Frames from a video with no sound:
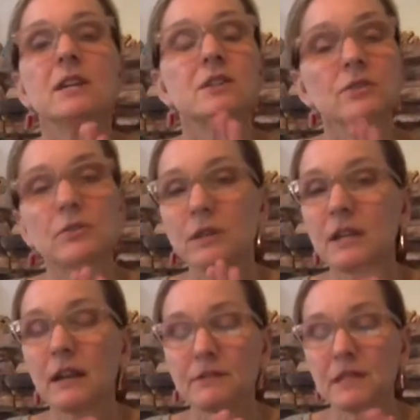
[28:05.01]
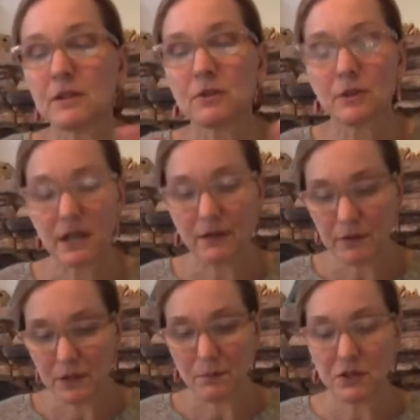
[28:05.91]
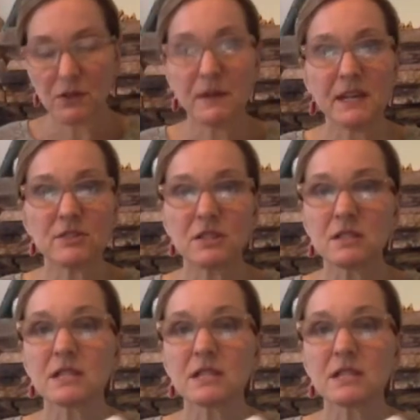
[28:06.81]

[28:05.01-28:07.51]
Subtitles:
You're going to have to get creative when you put the pages